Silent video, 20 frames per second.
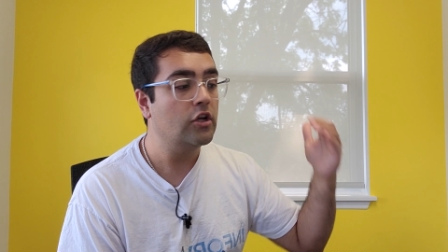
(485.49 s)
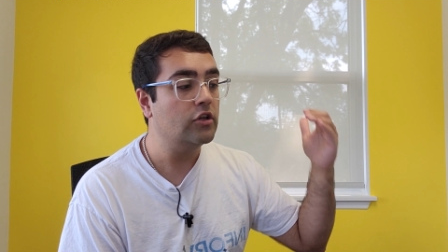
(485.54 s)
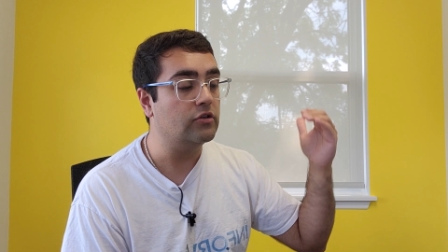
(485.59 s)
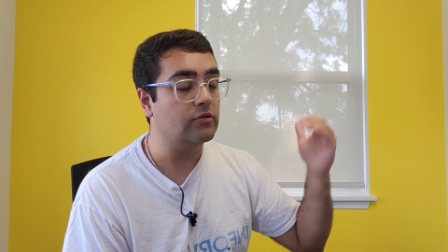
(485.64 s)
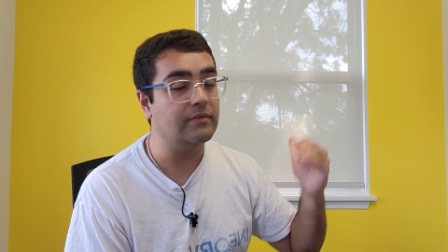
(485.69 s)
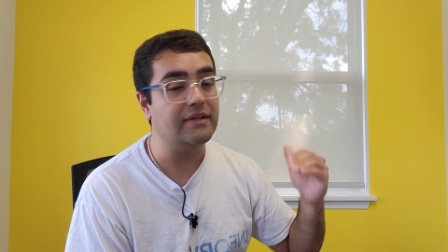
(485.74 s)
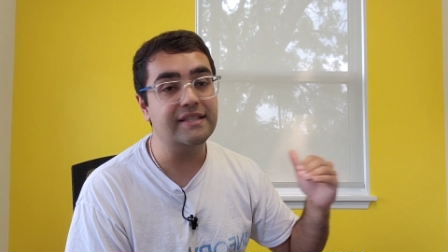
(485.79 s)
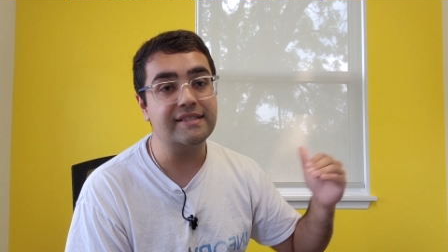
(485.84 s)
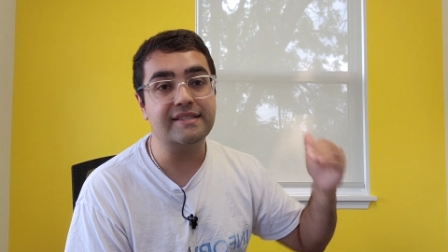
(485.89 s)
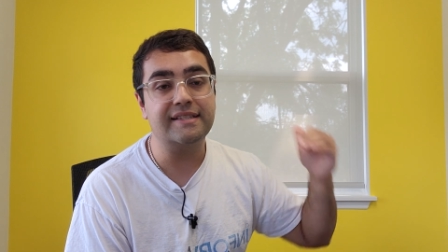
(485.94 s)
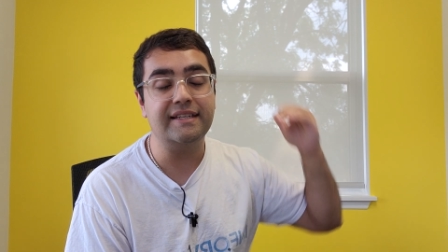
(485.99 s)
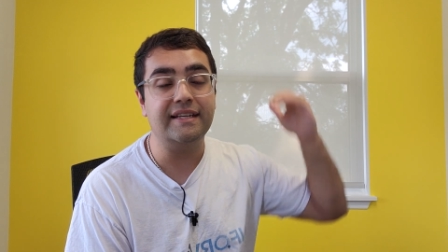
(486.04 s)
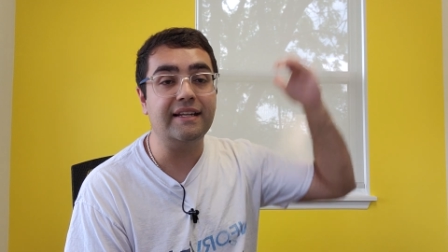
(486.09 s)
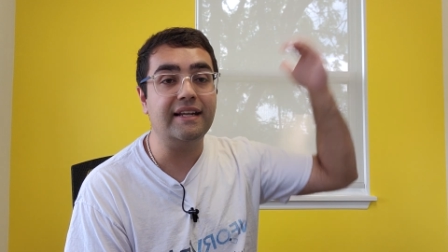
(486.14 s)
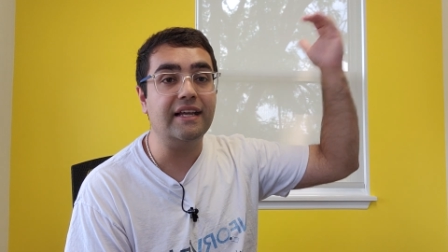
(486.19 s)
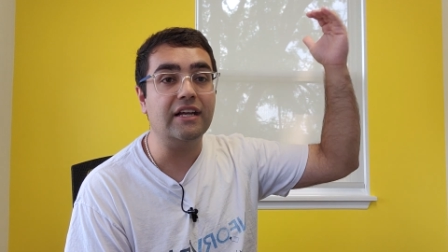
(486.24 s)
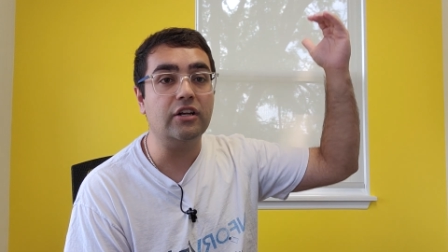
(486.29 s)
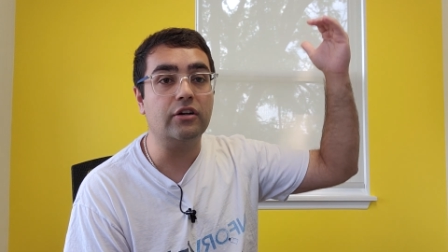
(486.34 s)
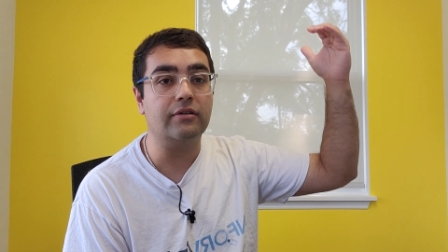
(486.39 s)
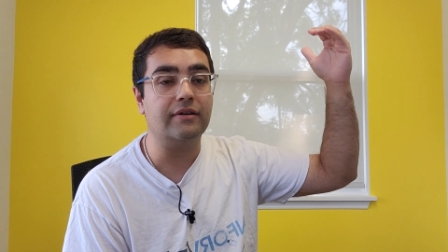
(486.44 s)
Do we see an
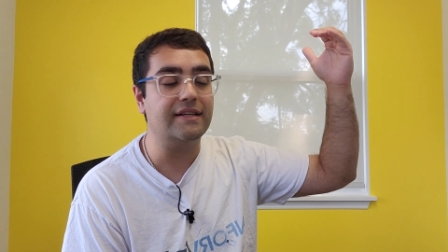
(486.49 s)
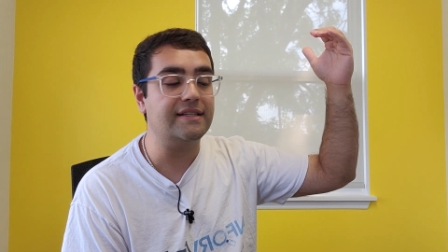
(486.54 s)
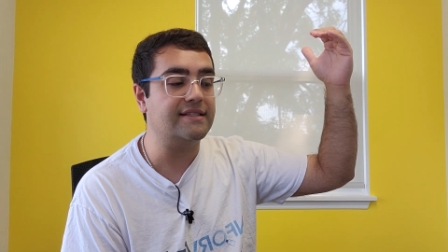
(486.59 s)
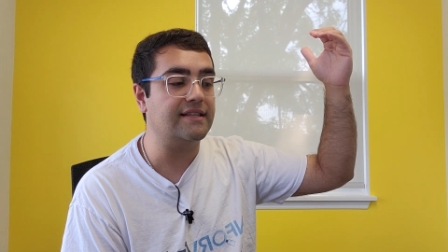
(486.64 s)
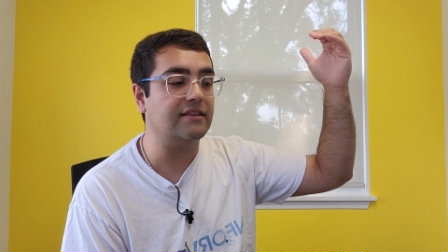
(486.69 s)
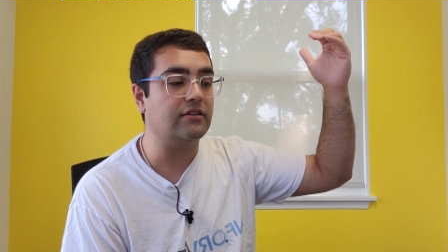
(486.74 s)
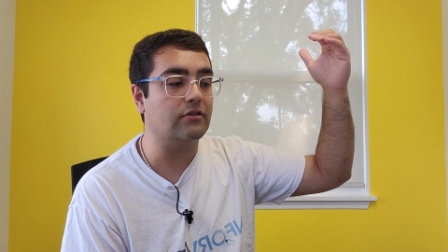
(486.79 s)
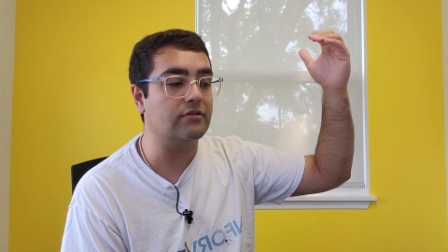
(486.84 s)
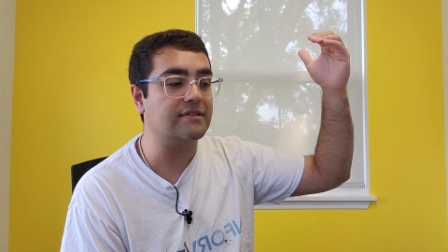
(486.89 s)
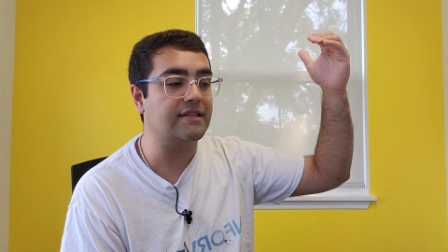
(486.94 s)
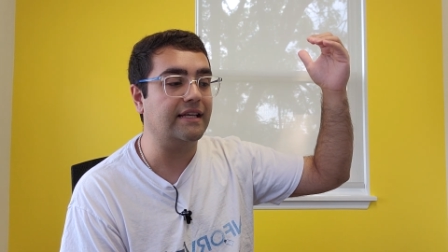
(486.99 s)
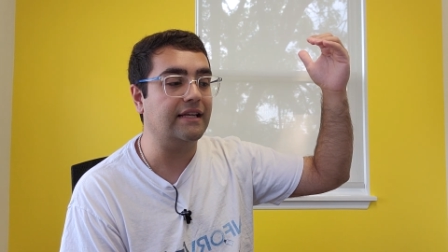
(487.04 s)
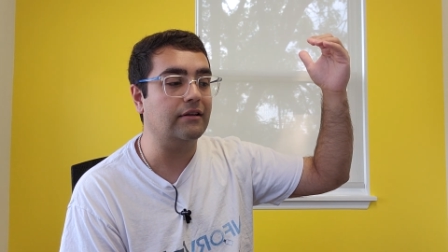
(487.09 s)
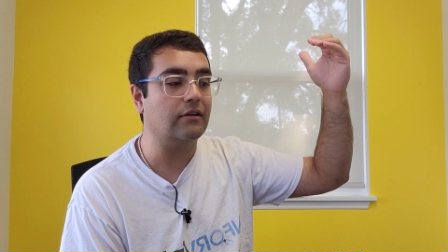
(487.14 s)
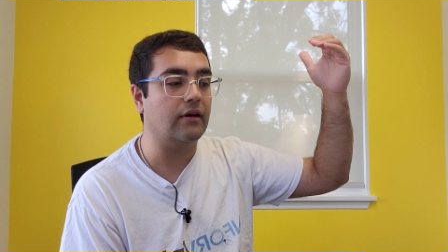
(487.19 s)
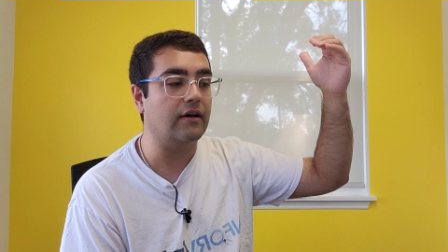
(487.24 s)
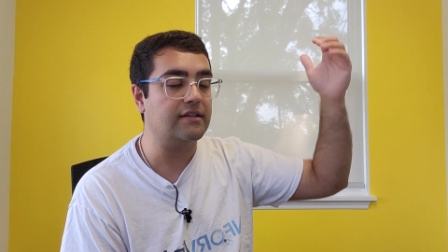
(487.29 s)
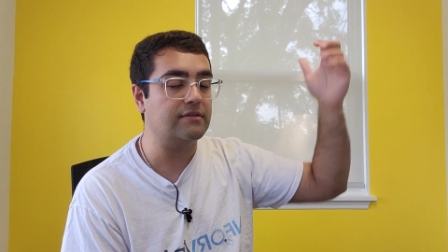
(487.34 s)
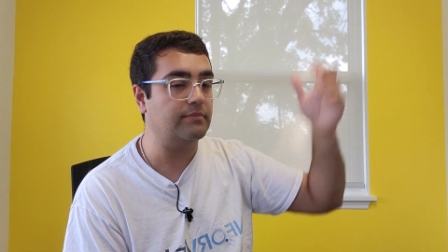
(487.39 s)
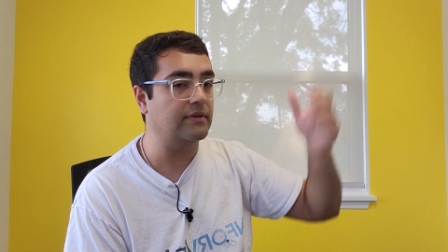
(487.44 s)
increase in those
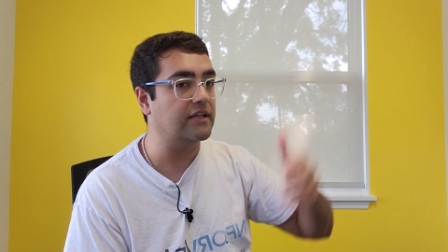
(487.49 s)
HELOCs?